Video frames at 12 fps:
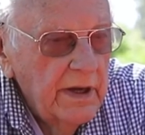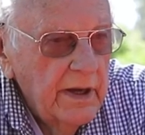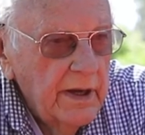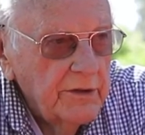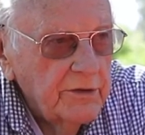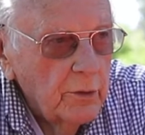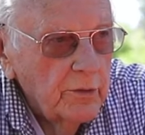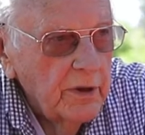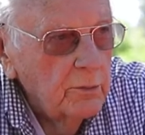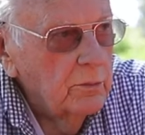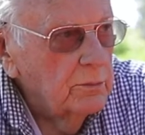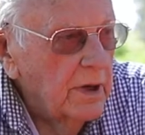And so
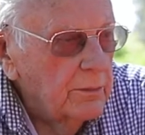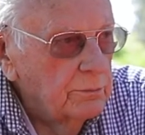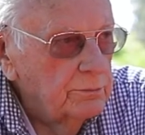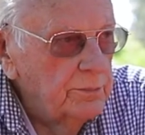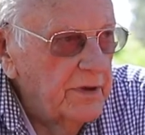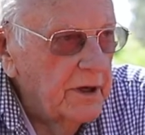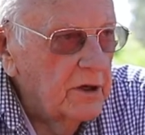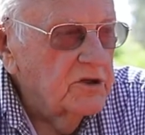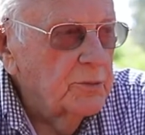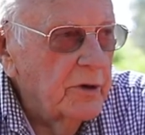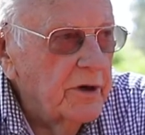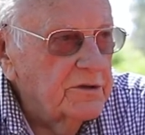then my big
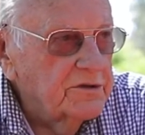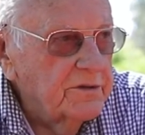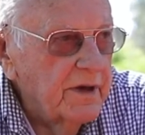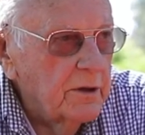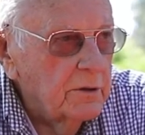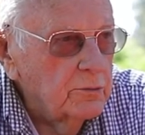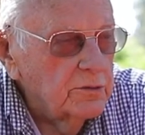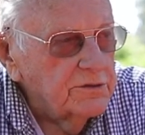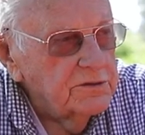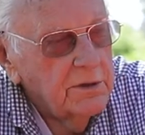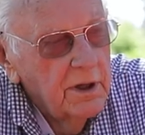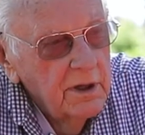experience there
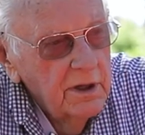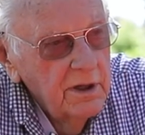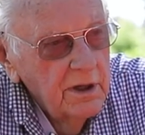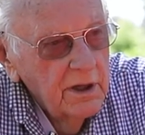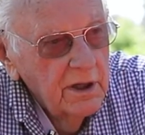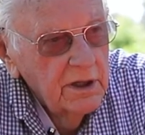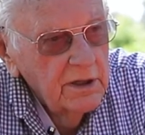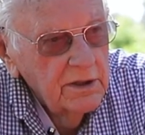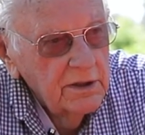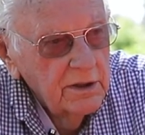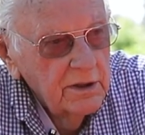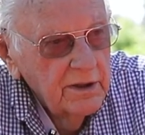was
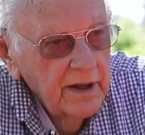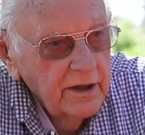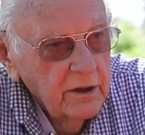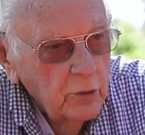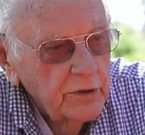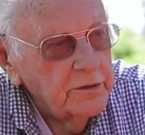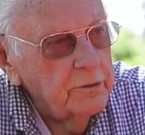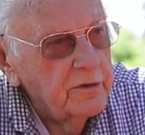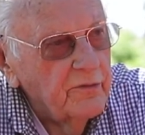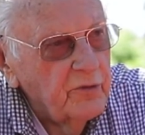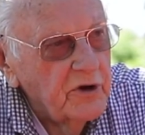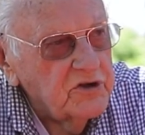going to
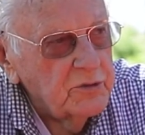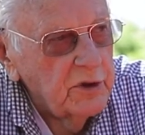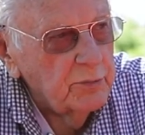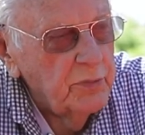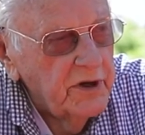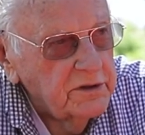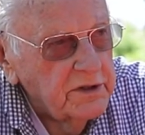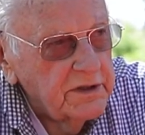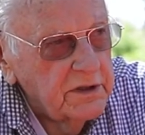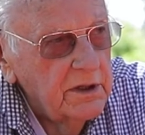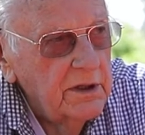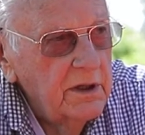the freshman picnic
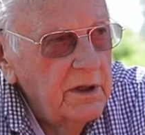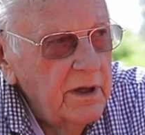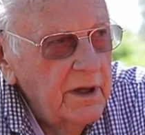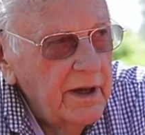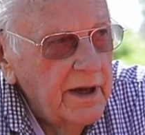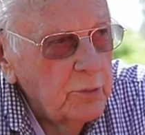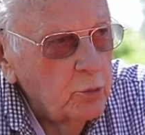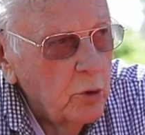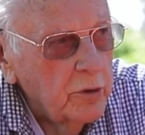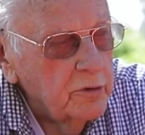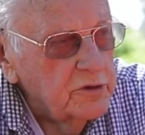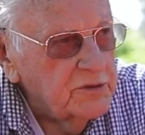at
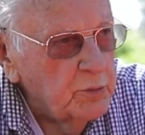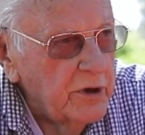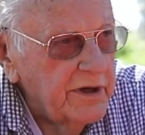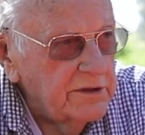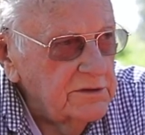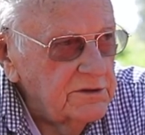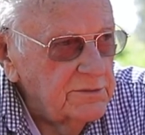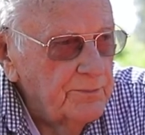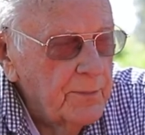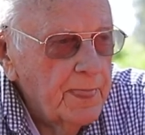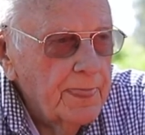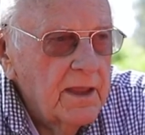Warner Springs.
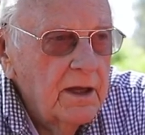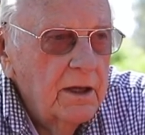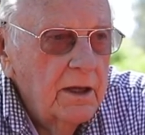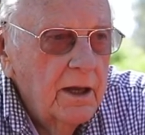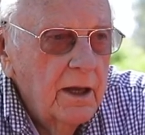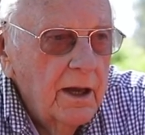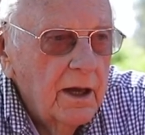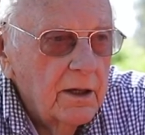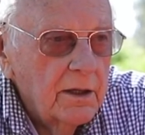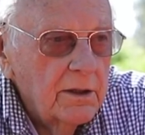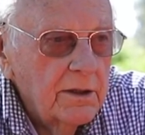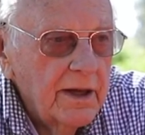
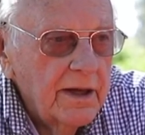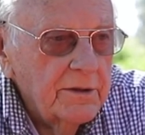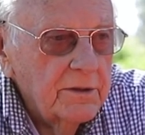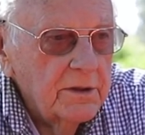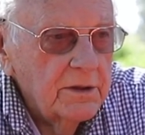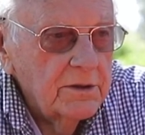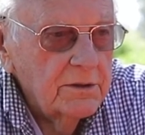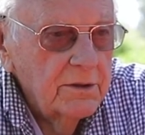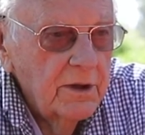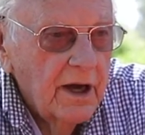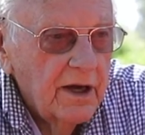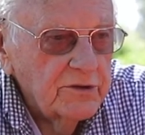Uh, and uh,
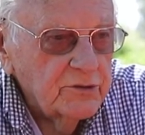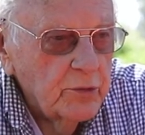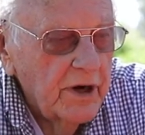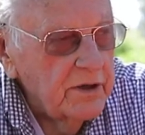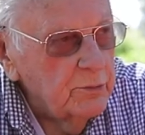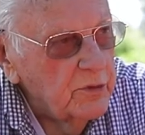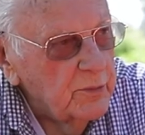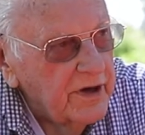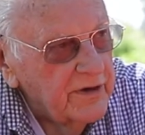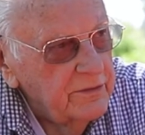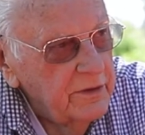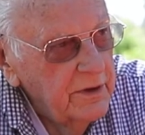I was riding with
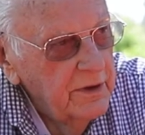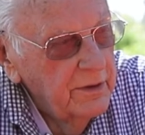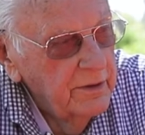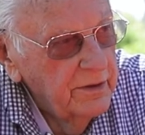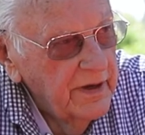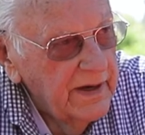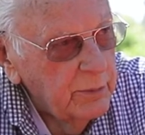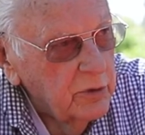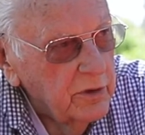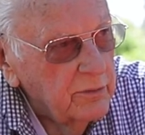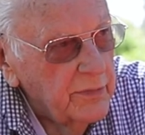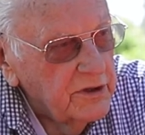my
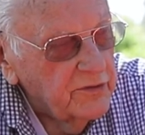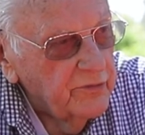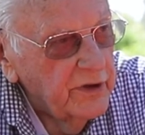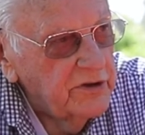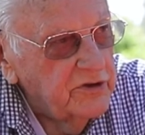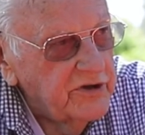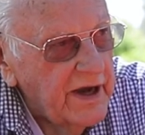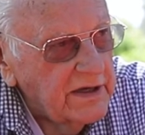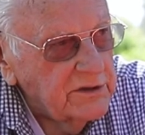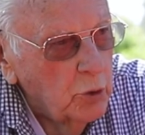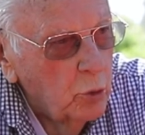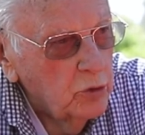neighbor and best friend Jack
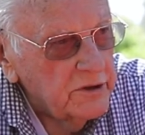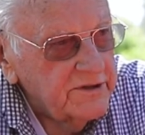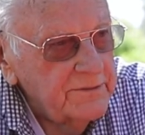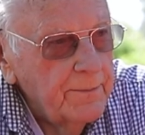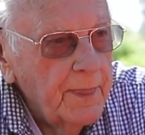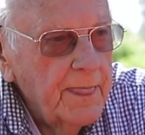Nolan,